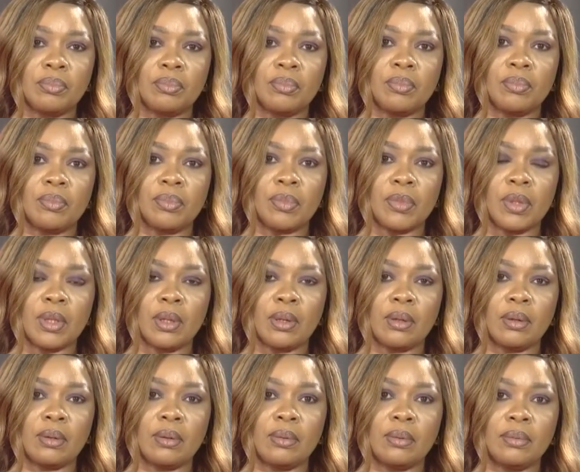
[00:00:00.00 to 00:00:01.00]

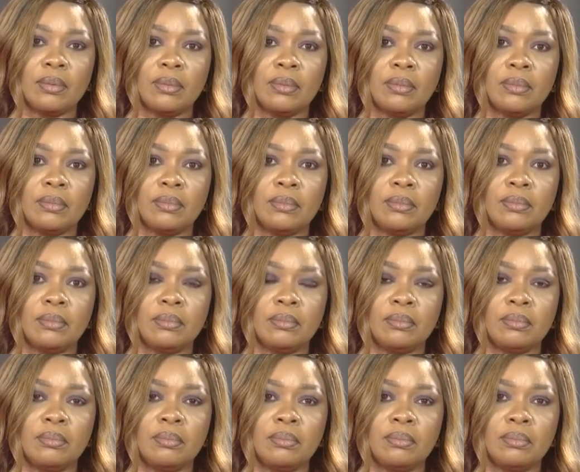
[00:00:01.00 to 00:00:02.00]

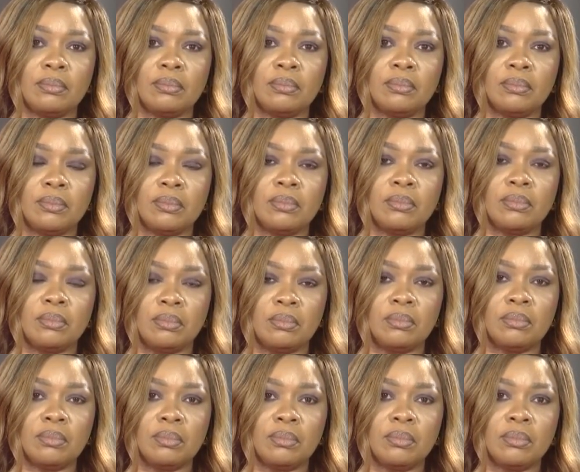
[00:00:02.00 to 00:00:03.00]

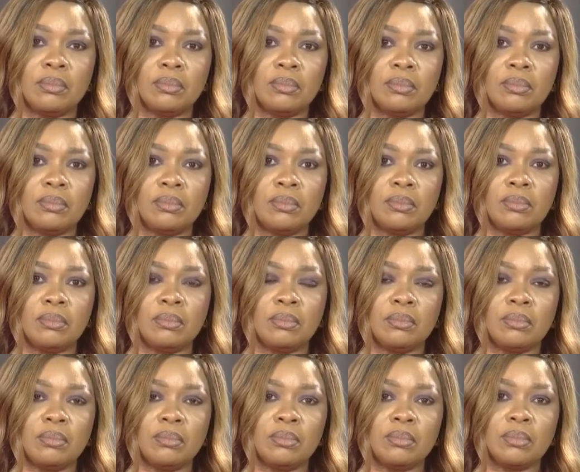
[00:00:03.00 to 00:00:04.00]

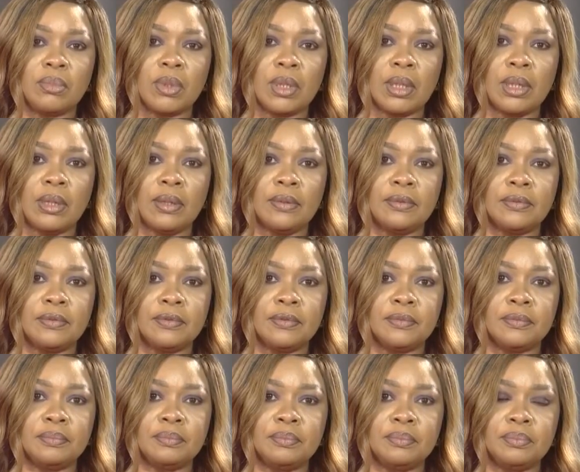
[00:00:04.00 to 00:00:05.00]

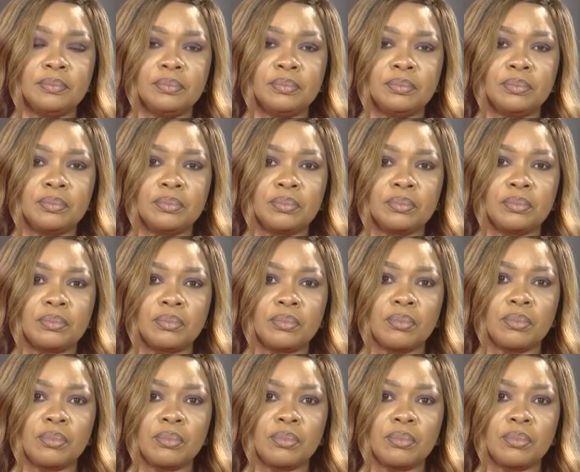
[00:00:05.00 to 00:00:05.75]
(silent)